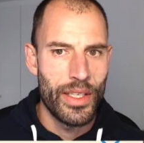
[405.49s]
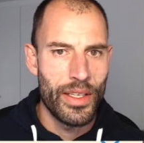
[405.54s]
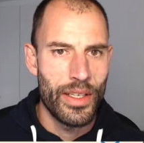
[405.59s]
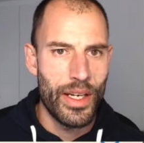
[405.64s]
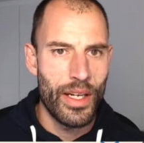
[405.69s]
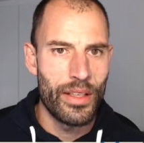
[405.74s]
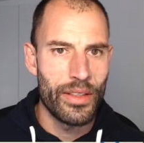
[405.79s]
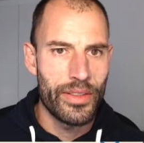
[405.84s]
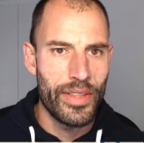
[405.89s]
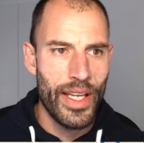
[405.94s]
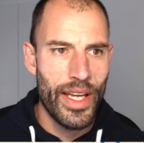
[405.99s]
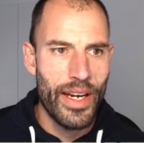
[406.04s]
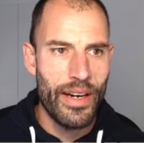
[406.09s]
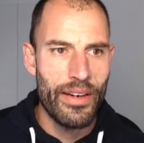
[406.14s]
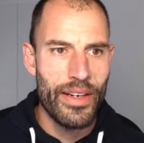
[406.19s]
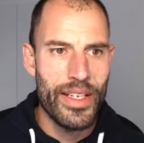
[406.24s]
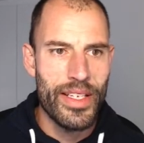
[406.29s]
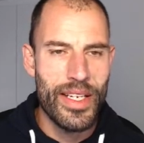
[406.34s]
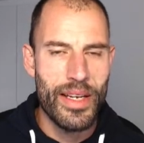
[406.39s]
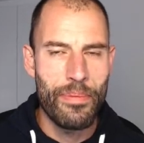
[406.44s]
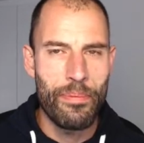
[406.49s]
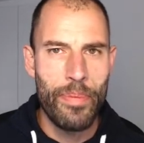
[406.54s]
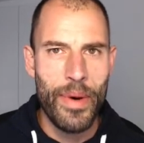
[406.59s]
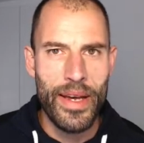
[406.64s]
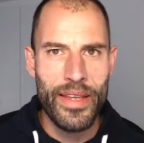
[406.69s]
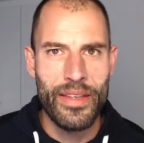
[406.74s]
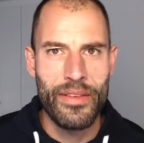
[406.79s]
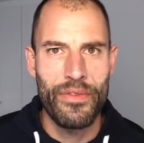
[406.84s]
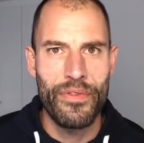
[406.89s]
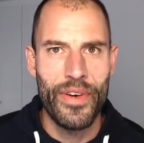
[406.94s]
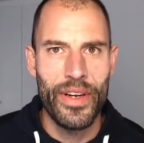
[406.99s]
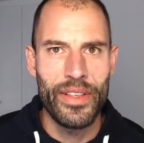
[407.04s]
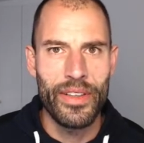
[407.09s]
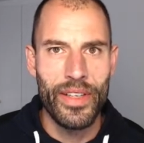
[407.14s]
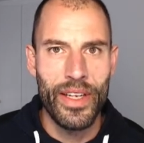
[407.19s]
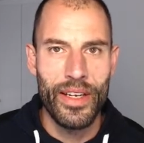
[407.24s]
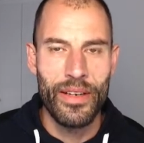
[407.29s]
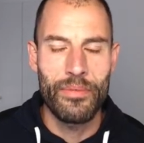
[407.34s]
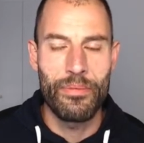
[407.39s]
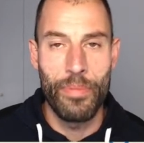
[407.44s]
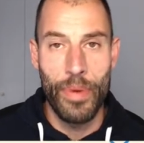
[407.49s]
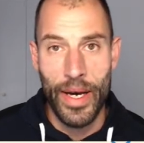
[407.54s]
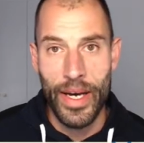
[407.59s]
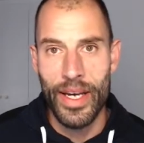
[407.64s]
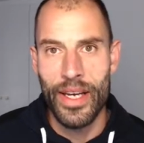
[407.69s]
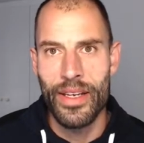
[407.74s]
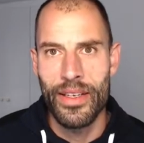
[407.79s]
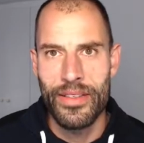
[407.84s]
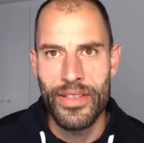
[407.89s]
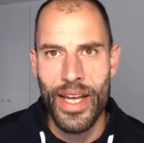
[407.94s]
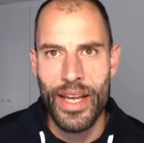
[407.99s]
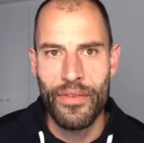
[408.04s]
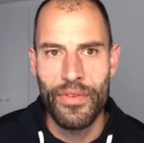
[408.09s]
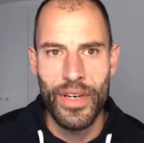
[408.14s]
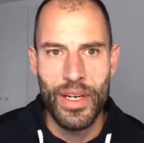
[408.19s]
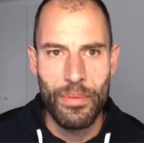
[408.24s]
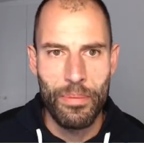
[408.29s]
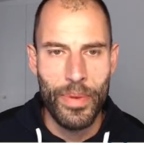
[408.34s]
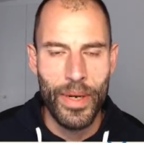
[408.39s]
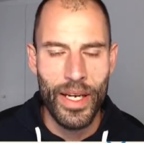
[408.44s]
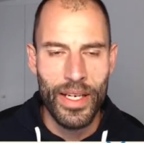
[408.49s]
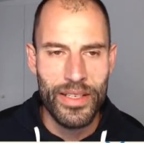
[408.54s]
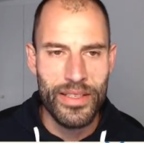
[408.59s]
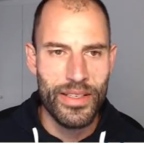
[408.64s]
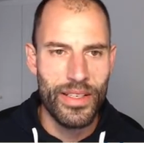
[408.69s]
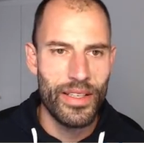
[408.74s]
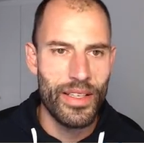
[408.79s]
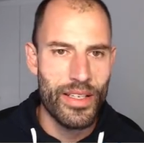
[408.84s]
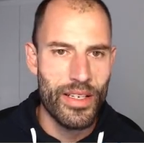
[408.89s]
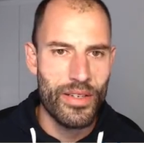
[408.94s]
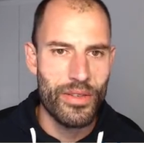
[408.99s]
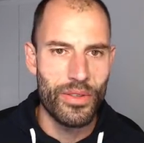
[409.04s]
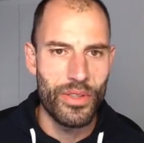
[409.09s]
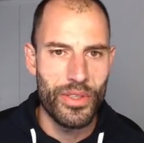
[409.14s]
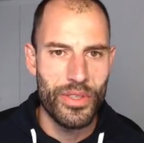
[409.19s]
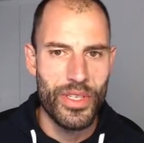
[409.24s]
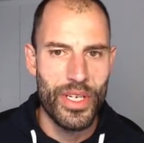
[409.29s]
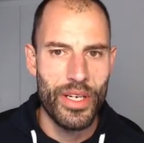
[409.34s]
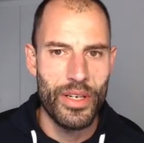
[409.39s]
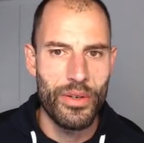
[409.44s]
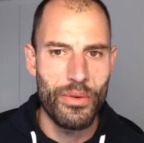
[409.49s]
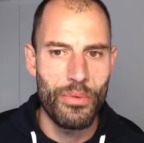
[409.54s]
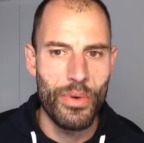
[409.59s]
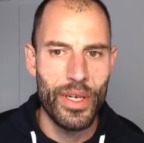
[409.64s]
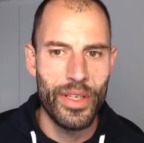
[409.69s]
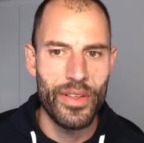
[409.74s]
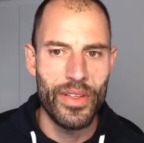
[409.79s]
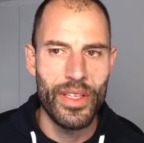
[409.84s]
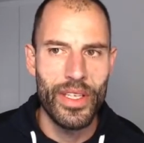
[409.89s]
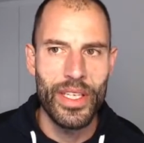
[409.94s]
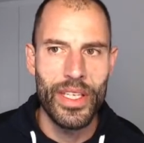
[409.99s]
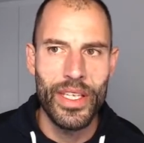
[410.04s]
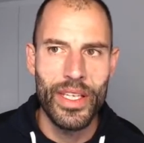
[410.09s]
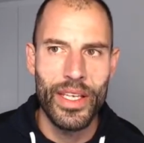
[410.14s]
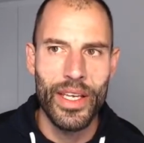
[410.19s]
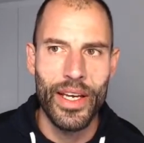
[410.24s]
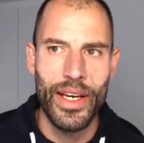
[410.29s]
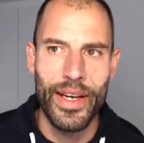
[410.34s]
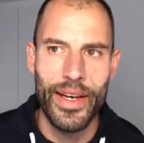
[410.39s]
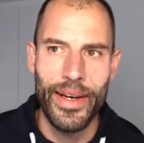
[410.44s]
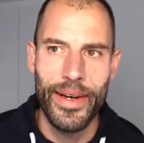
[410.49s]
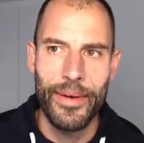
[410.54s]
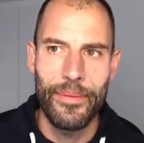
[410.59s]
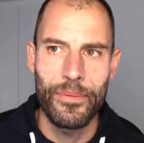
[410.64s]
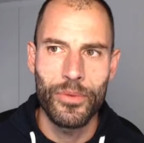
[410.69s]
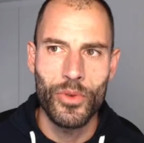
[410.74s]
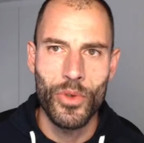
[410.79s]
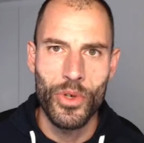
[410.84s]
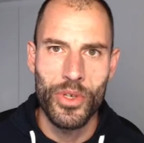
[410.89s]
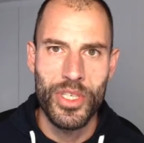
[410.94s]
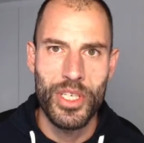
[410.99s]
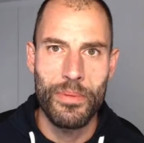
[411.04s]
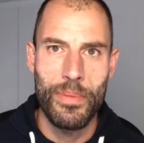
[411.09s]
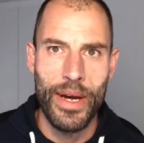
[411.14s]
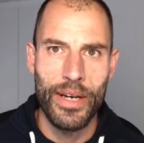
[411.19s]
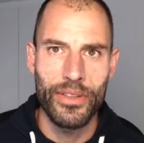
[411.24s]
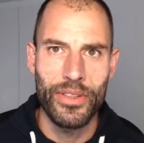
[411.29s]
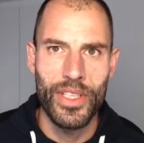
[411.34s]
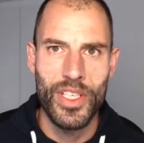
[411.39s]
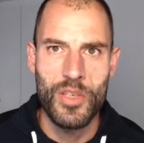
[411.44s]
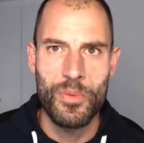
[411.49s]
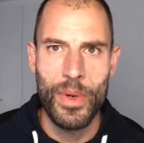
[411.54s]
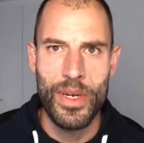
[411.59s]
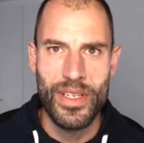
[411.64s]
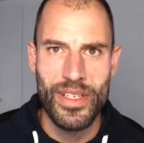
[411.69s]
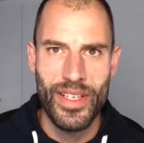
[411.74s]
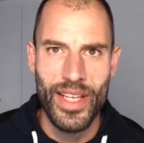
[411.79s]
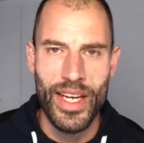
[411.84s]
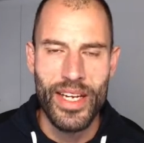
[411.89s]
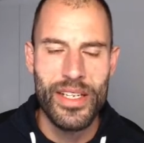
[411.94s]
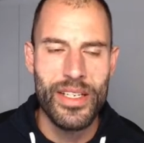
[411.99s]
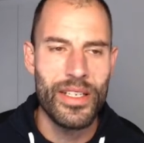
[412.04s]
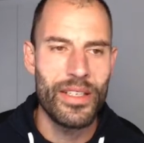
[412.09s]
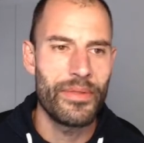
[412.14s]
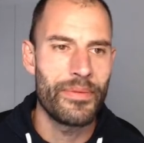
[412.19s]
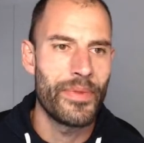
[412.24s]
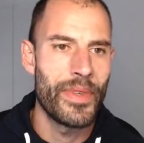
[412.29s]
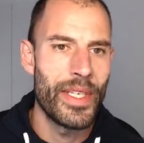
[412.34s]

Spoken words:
Altair is a Python front end by Jake van der Plas, and this is also what he talks about in his presentation.